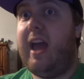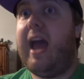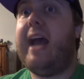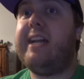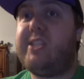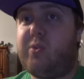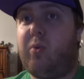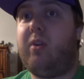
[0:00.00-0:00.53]

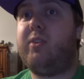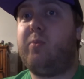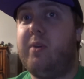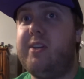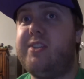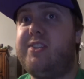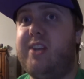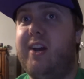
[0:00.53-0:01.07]
Eddsworld
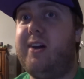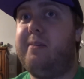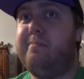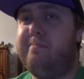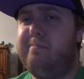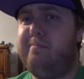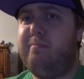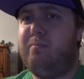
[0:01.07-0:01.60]
was
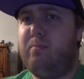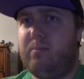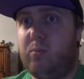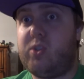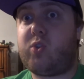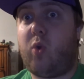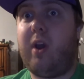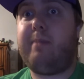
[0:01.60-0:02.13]
um,
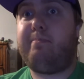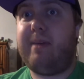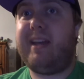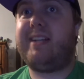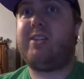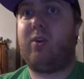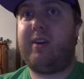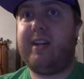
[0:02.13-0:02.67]
was quite
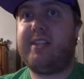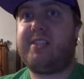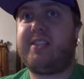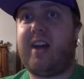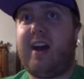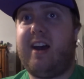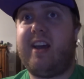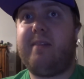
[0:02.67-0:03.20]
big during its
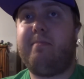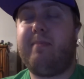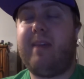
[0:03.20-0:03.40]
time,